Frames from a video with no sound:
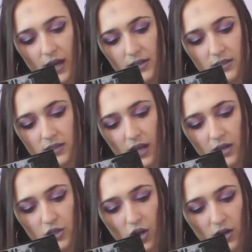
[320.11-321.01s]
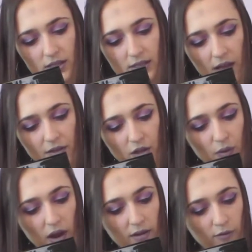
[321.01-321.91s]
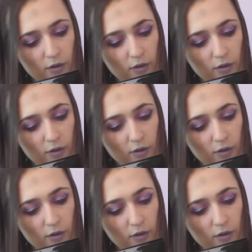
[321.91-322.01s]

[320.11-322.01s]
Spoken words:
dust, and a dark silent grave.